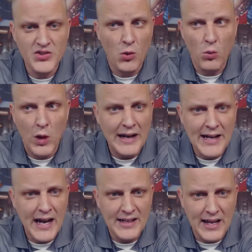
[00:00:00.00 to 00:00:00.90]
So why
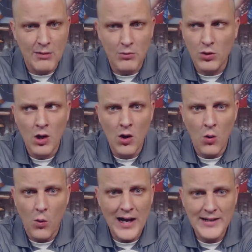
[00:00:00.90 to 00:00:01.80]
not gamble?
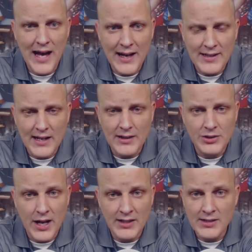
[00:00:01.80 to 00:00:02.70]
Why not take a
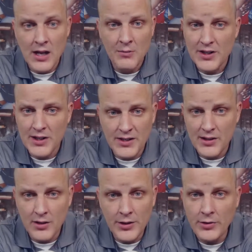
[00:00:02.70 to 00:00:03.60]
chance? Because
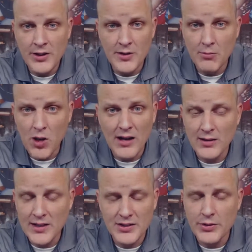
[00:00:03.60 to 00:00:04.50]
clearly the
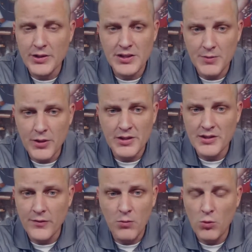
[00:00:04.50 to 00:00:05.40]
Brock Lesnar
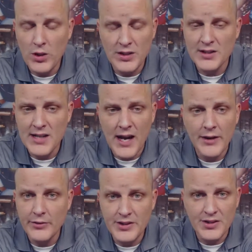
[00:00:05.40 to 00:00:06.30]
experience of him winning the
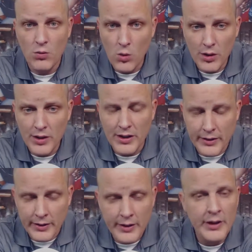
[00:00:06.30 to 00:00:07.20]
title isn't
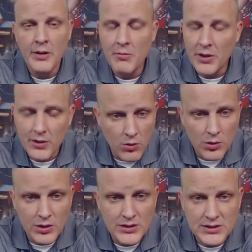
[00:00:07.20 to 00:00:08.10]
working. But of
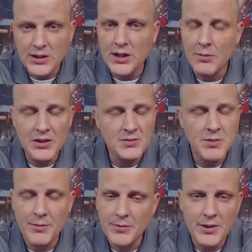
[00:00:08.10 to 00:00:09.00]
course, the company is
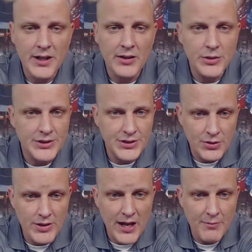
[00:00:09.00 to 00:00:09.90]
probably not going to
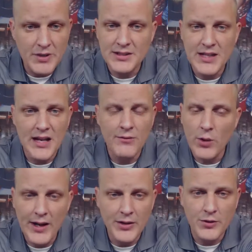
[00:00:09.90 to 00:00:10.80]
do that because they have
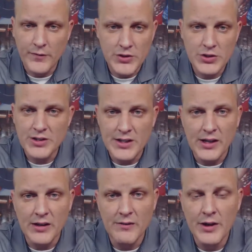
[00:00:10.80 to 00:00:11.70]
grander visions
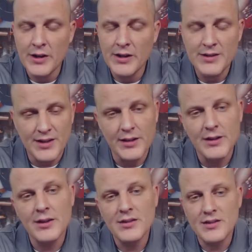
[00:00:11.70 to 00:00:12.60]
of
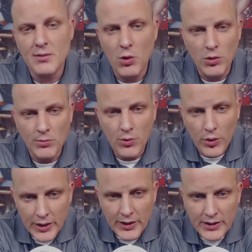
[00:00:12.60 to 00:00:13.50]
sending Samoa
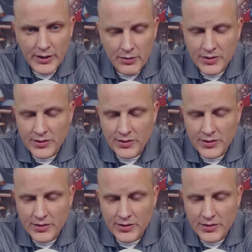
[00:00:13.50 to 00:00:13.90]
Boy,